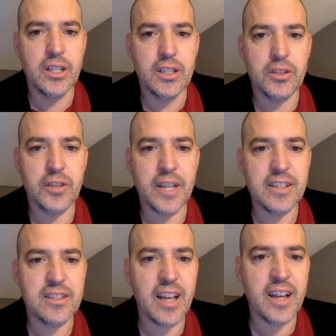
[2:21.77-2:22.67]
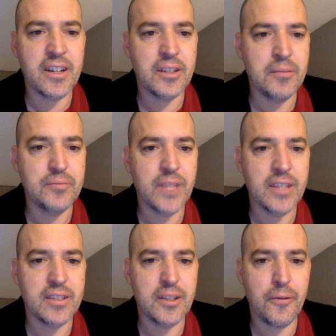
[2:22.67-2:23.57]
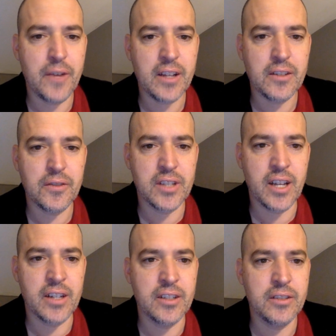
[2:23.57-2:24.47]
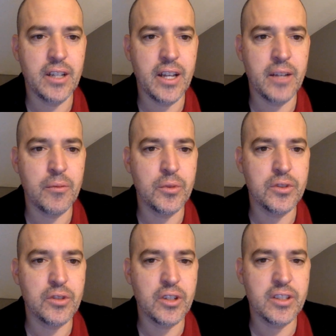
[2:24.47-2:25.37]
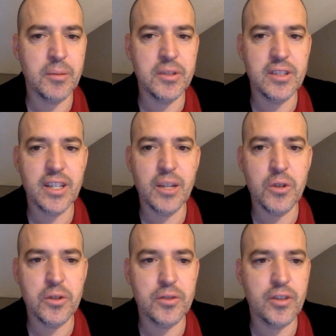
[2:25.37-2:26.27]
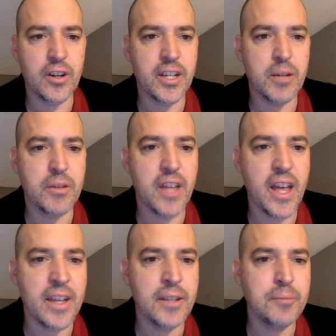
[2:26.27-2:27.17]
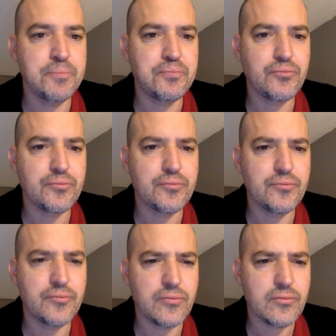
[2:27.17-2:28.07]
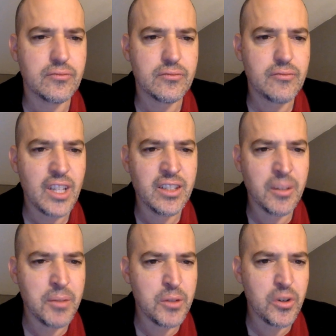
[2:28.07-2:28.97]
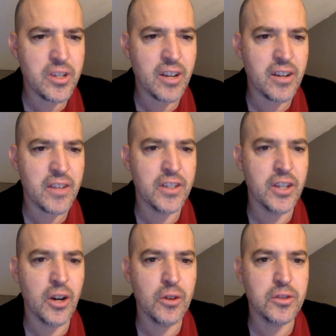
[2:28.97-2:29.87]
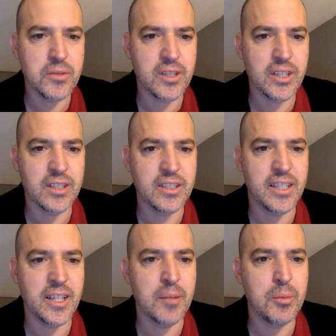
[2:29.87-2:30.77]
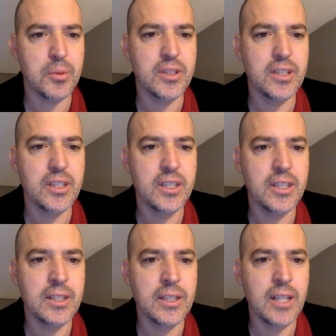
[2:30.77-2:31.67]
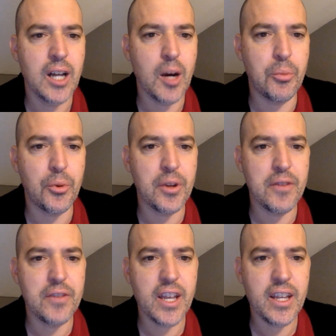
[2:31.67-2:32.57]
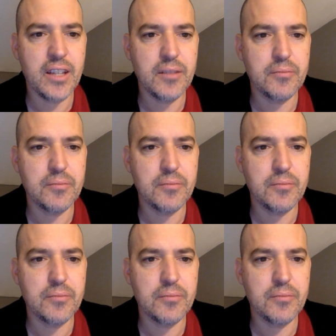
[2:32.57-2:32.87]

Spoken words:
So that's Saturn. That's the effect of Saturn. And let's look at some of these keywords starting here with A. Some of these words I don't even know, so I'm just going to skip. Abbreviate.